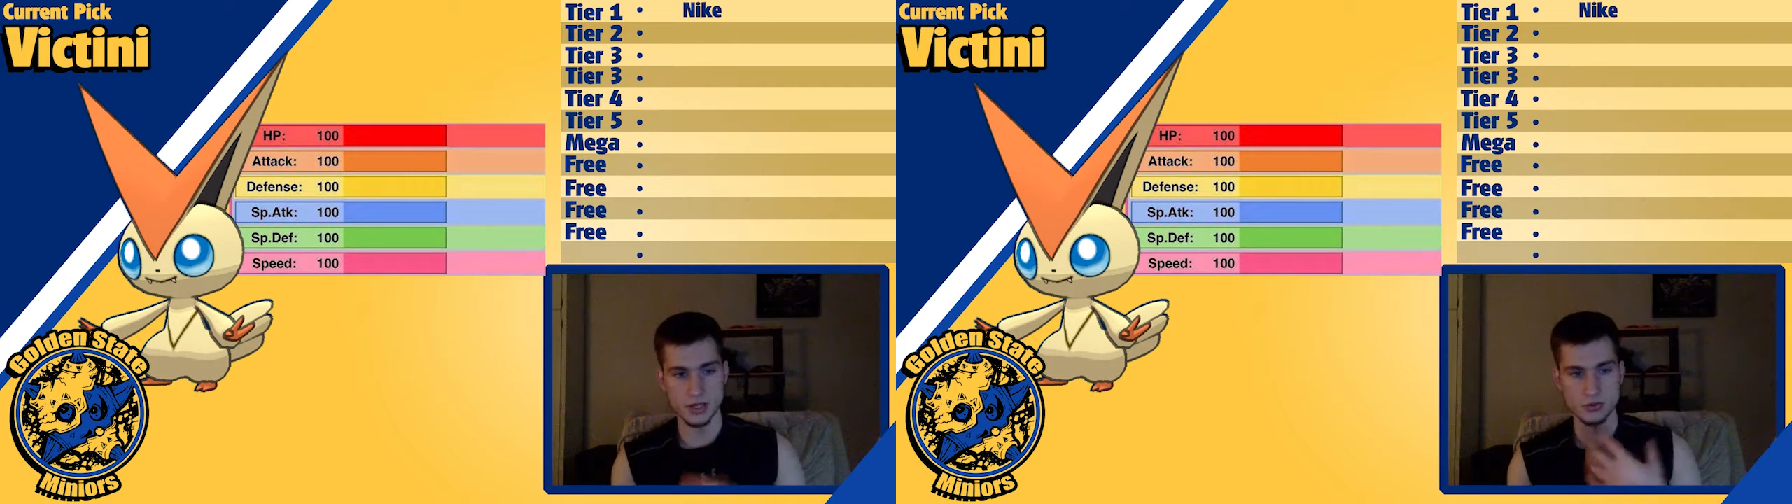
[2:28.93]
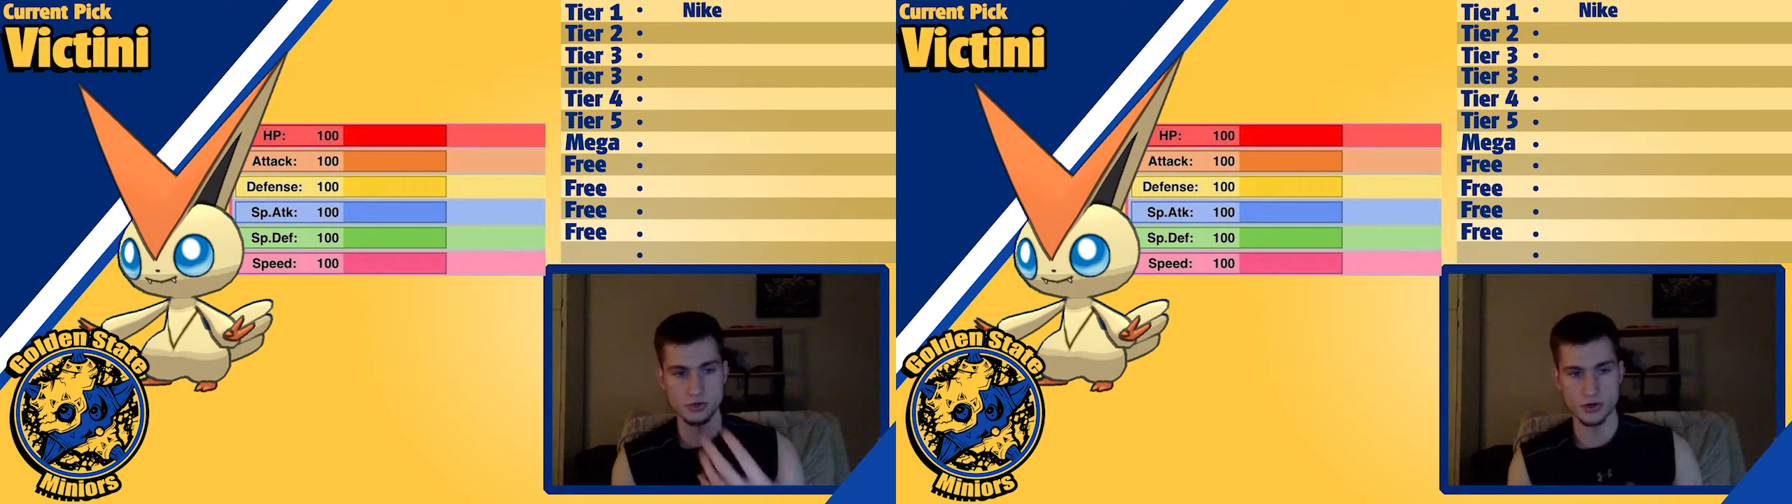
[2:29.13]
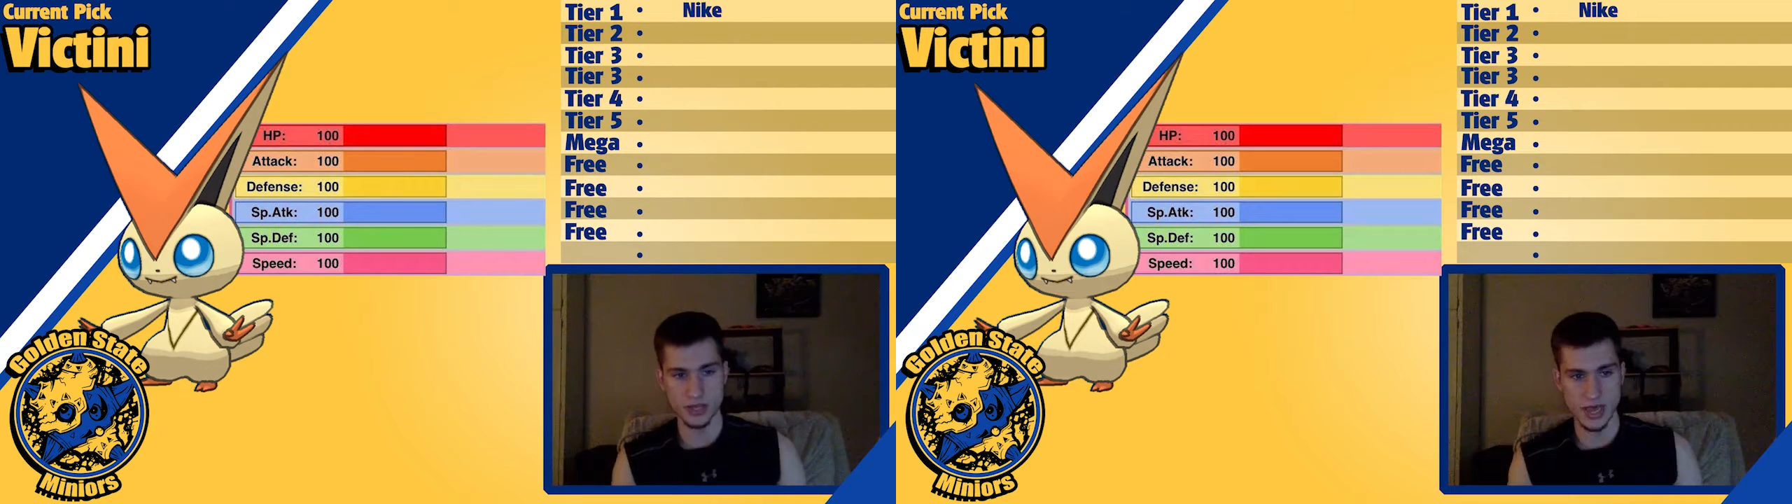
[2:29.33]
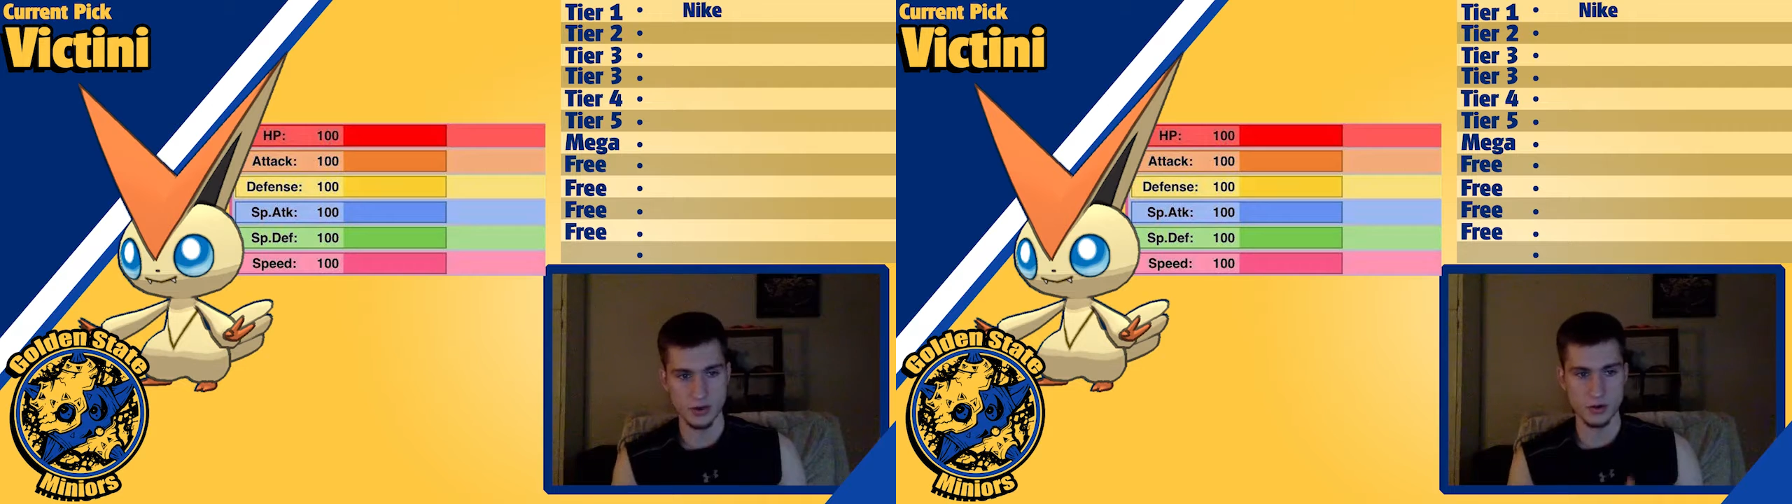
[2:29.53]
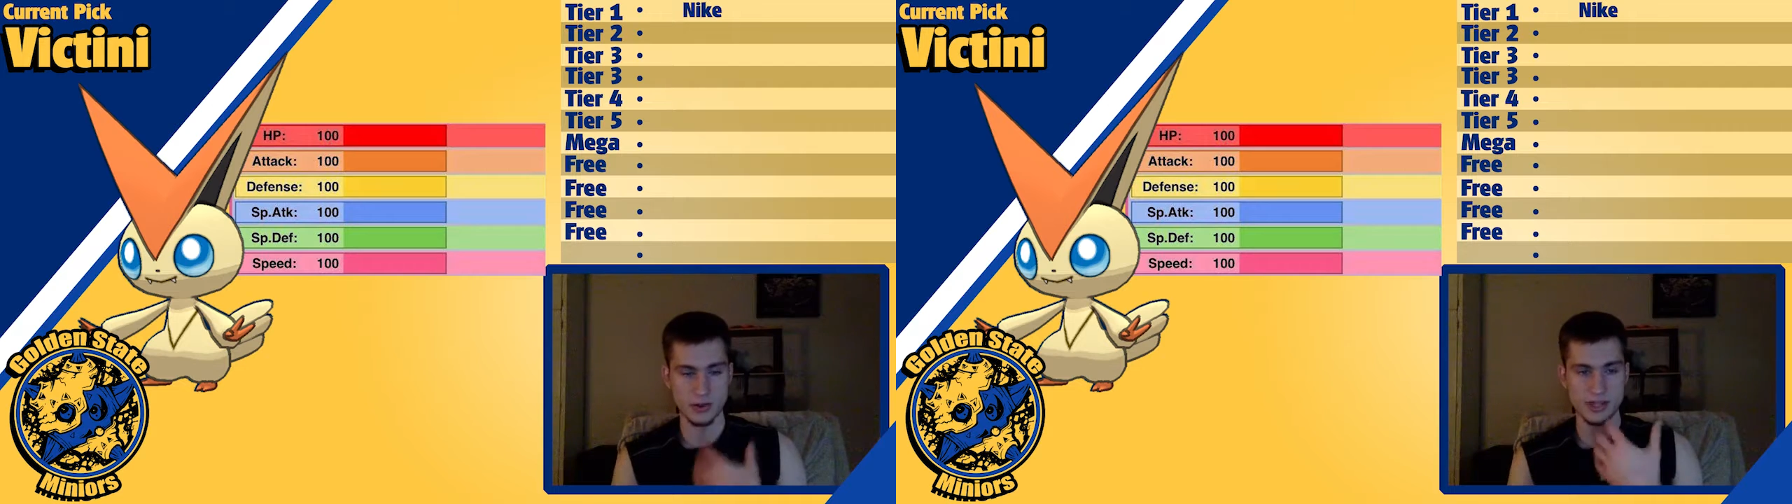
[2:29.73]
by U-turning
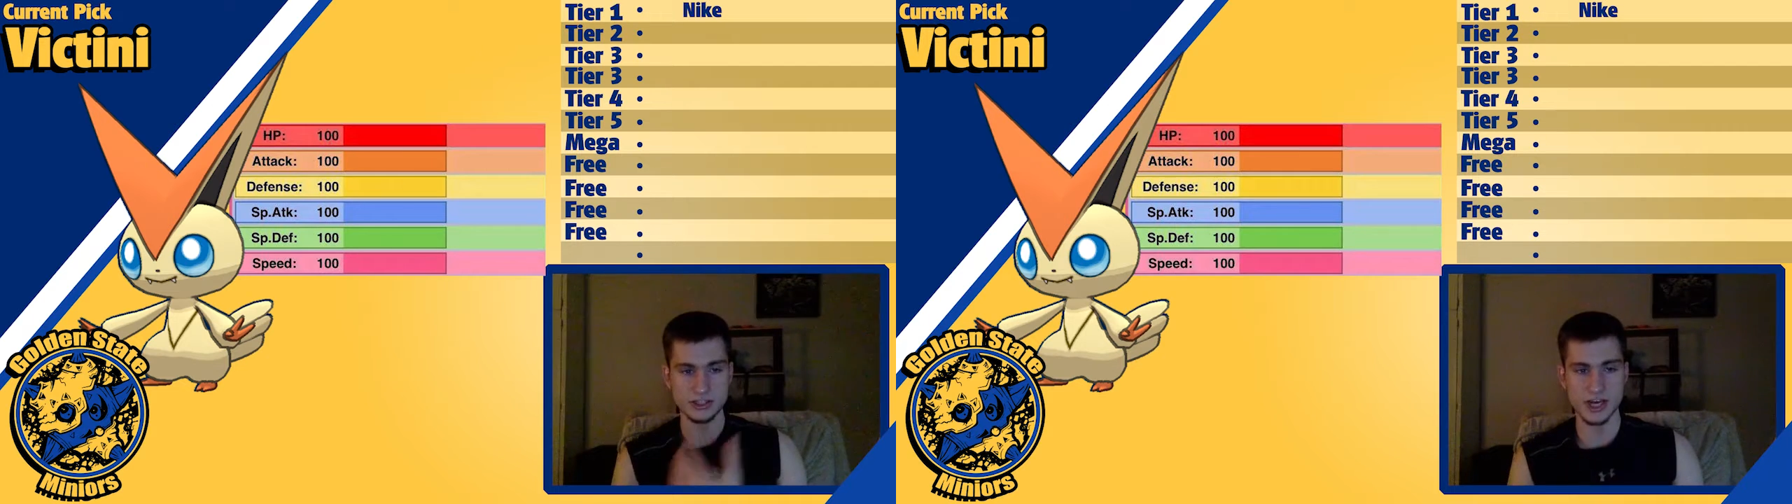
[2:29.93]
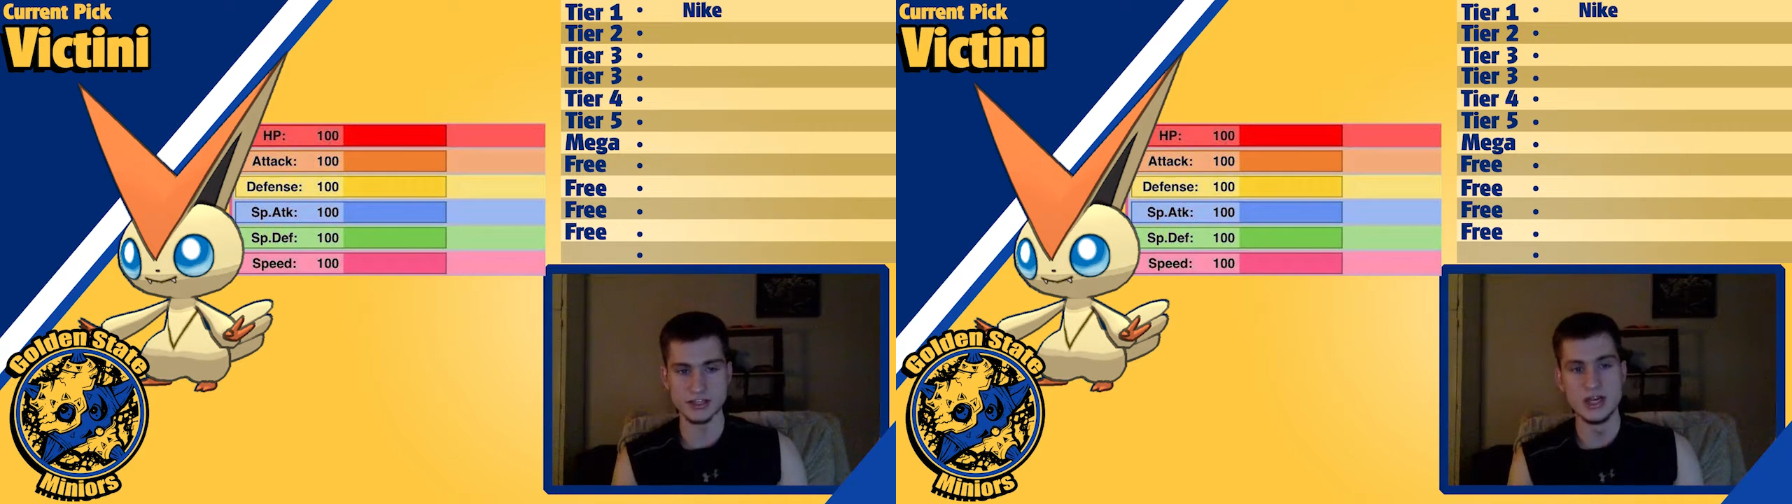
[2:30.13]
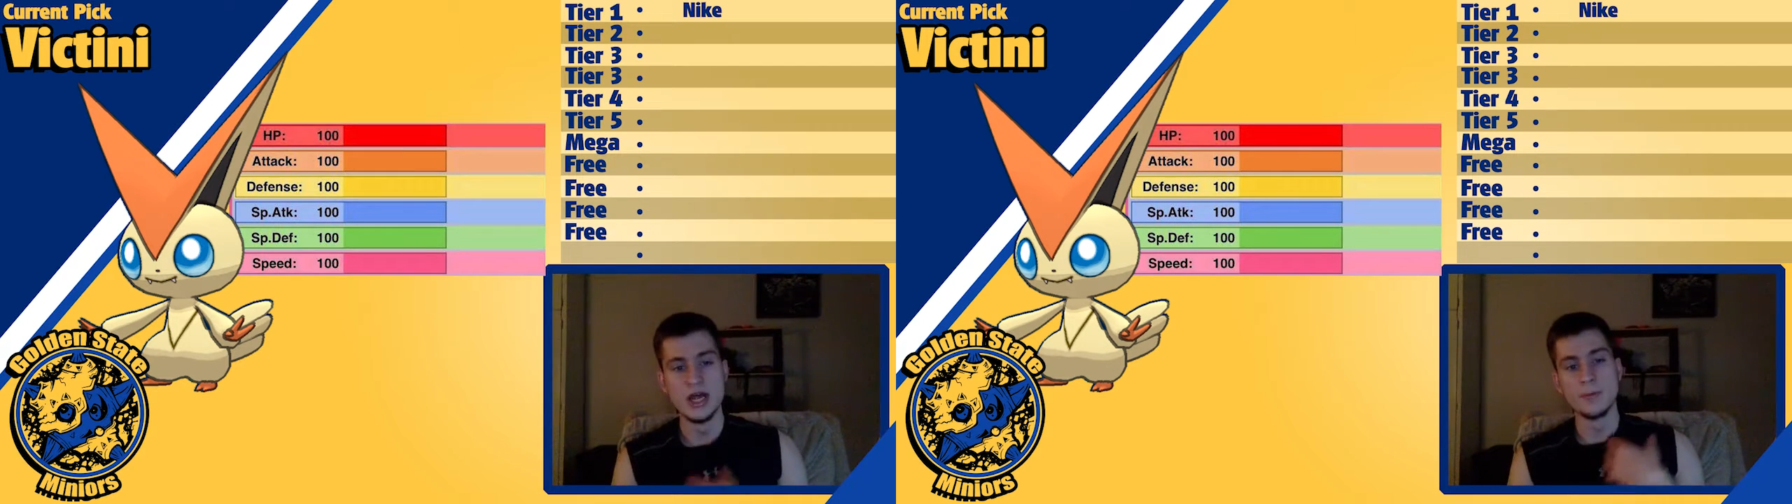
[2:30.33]
out and all that jazz.